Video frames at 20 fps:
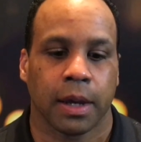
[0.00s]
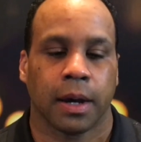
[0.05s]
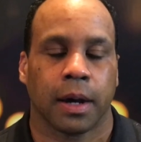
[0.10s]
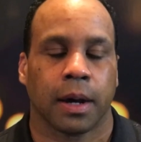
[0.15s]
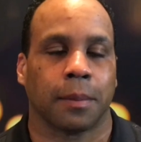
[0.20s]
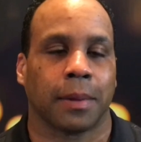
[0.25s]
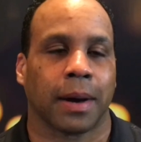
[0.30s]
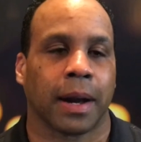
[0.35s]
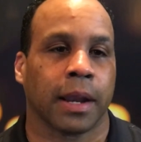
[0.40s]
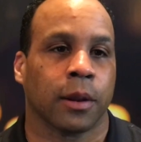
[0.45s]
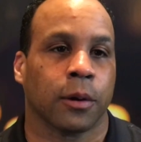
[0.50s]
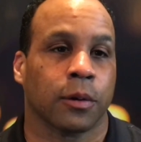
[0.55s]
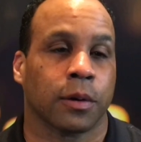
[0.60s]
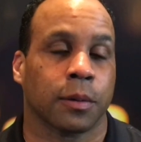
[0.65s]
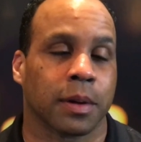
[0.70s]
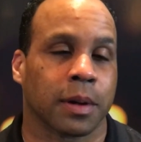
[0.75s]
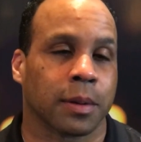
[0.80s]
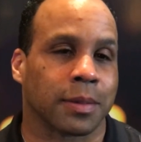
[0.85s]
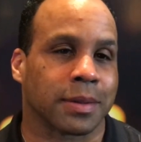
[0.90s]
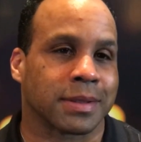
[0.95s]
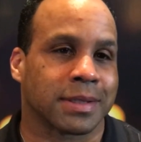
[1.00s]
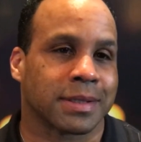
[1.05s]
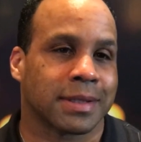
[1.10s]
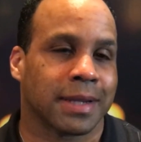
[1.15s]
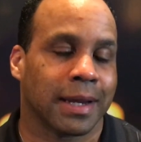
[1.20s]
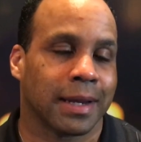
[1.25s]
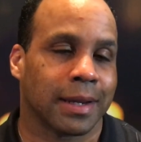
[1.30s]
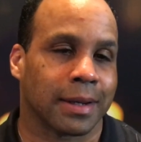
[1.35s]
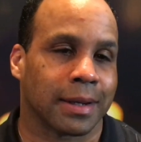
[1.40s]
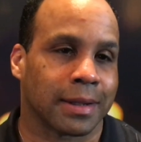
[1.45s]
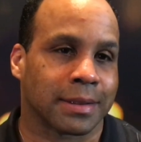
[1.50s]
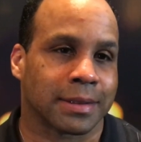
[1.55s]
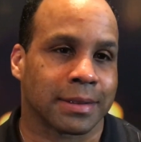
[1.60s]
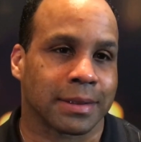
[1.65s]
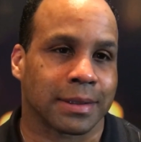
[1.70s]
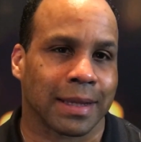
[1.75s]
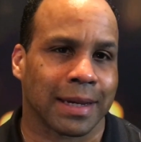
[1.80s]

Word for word: Um, Idaho didn't become a state until